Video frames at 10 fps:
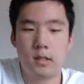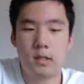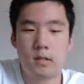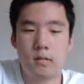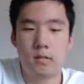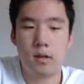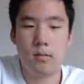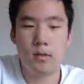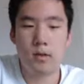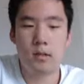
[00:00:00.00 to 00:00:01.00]
small
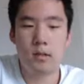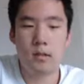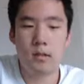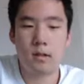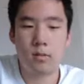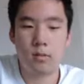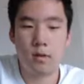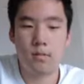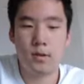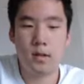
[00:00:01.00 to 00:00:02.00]
bricks and
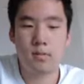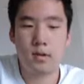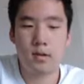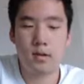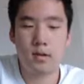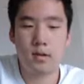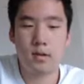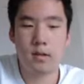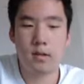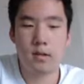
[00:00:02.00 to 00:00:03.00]
1 big brick,
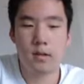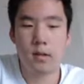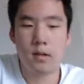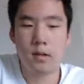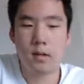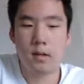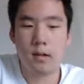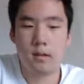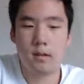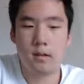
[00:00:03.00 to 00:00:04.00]

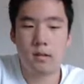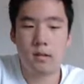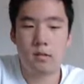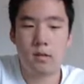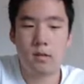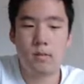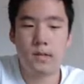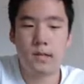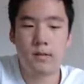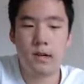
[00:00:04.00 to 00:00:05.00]
that's 3
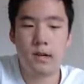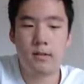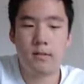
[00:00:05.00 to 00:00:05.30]
plus 5.